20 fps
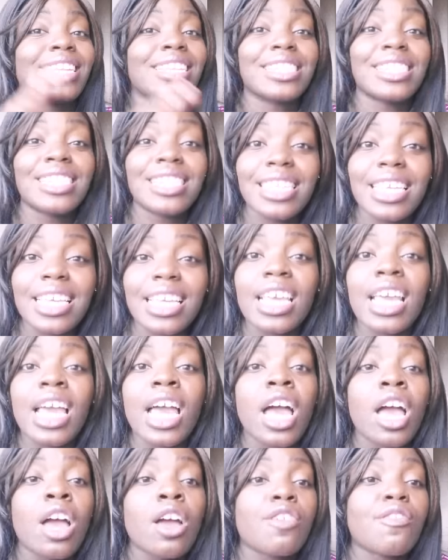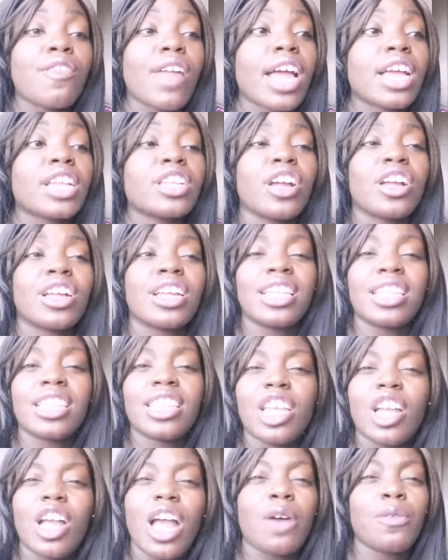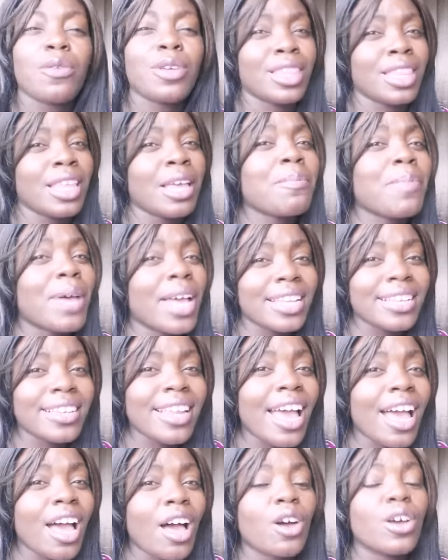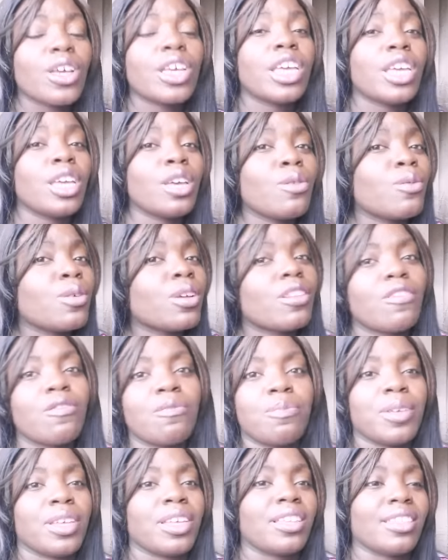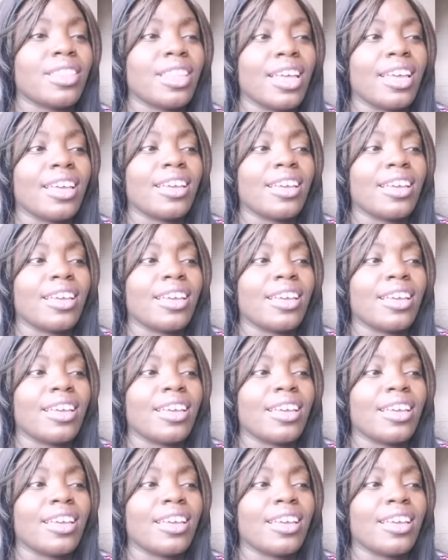they didn't see Ragnar in there. I would think by now he would have been